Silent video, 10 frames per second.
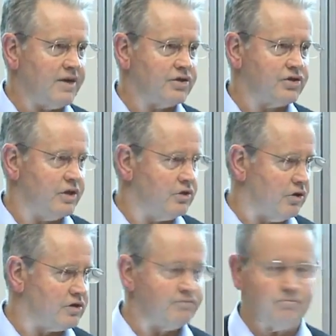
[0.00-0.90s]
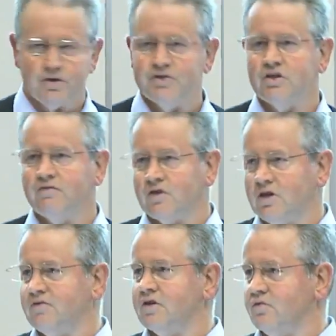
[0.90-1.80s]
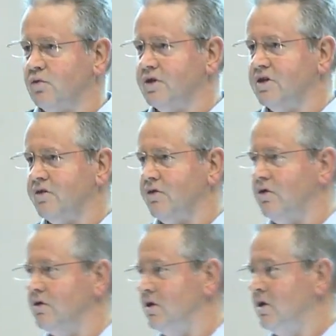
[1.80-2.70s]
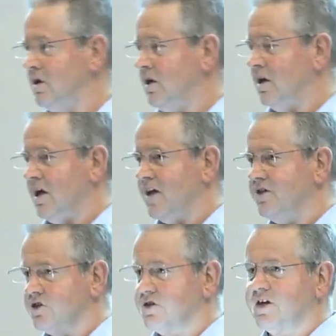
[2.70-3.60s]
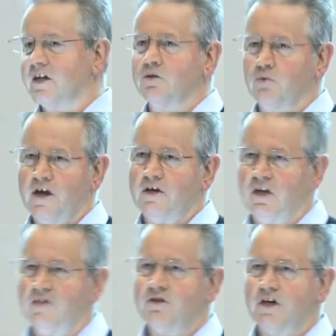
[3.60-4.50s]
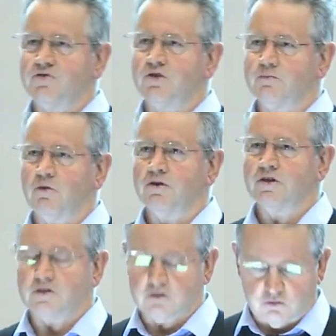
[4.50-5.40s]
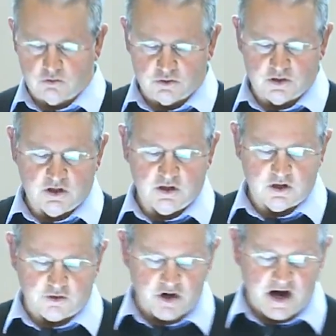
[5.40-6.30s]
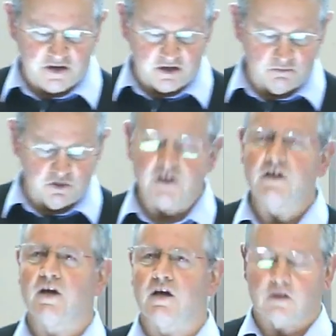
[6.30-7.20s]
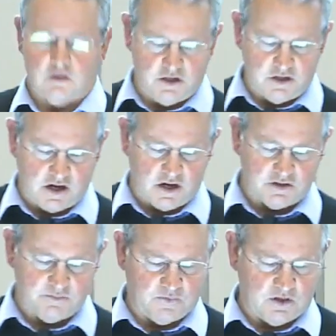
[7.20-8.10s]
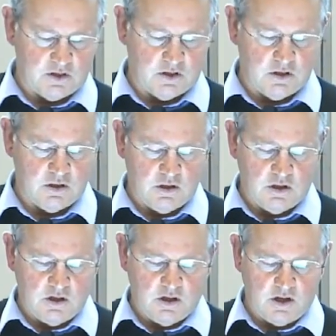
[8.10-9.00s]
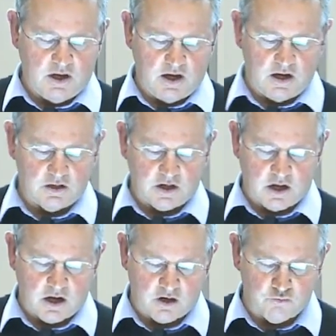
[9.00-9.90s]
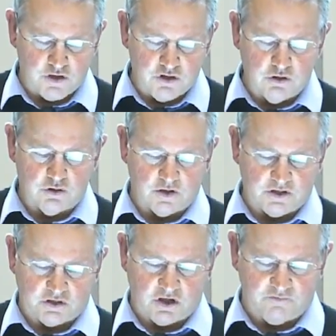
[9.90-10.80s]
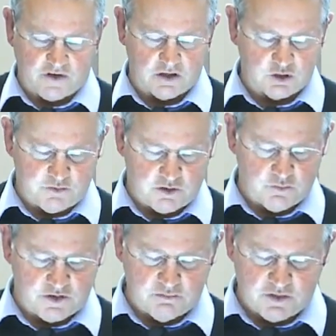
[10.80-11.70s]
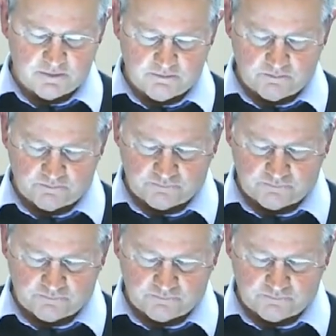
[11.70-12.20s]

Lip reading: and to seek God's mercy and forgiveness for what he'd done wrong. And this is exactly how David does respond. He says, "Lord, create in me a clean heart and renew a steadfast spirit within me."